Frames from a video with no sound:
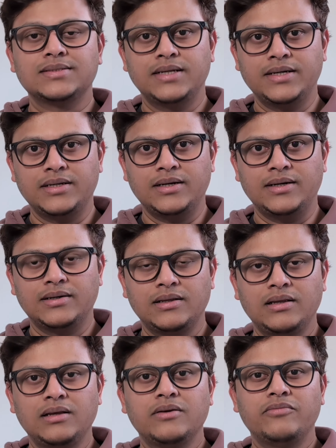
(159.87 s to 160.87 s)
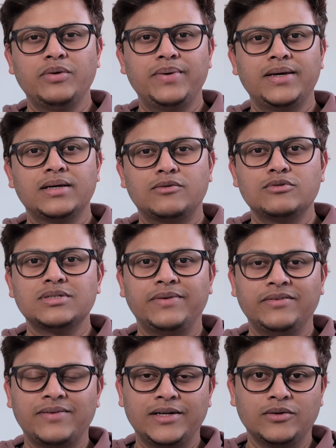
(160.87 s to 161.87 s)
is the internet. We pay around
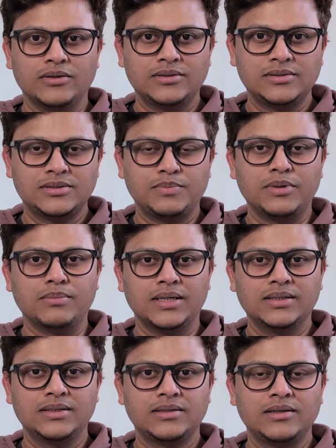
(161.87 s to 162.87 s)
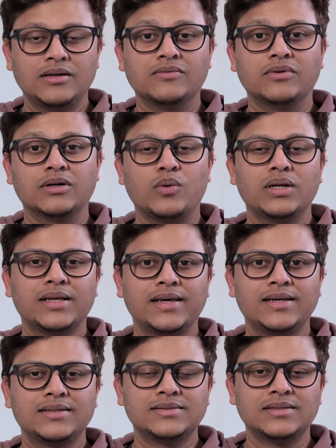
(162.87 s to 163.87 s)
$75 per month for a 1
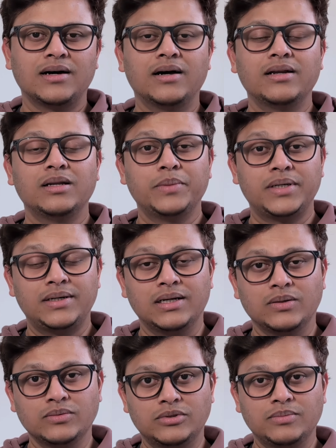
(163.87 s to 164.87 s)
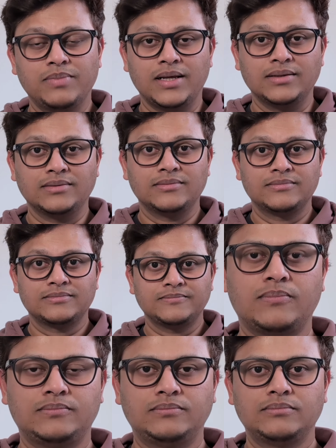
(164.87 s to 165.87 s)
gigs unlimited download plan.
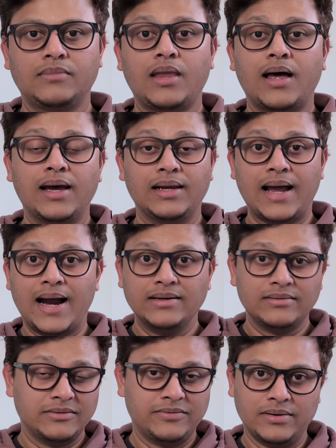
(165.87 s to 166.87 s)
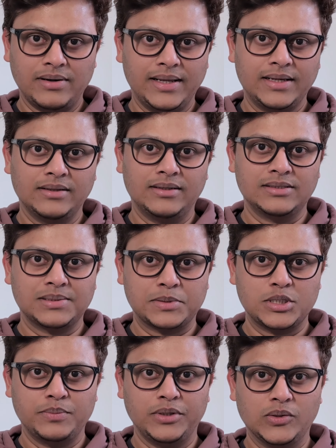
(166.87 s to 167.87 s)
I'll add a referral link in the
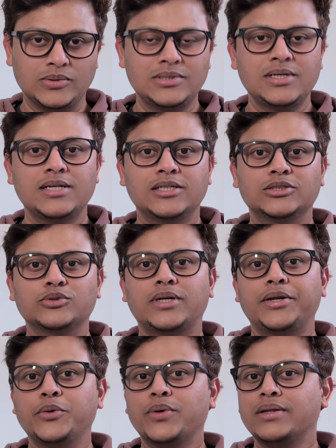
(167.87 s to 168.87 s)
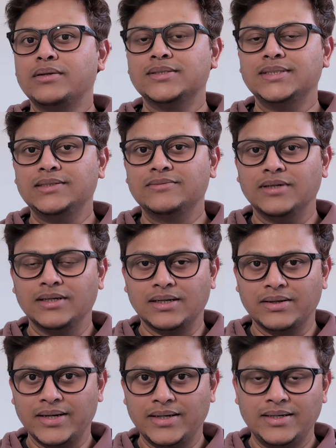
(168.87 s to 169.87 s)
description below so that you can receive a
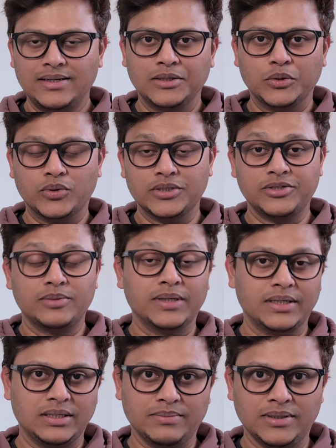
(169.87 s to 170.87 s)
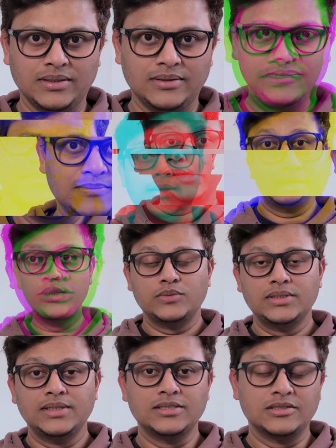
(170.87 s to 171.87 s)
credit towards your monthly bill. The next
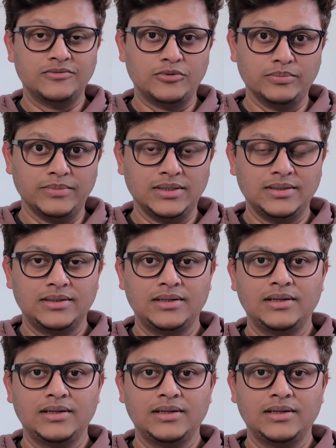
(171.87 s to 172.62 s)
one is the phone bill.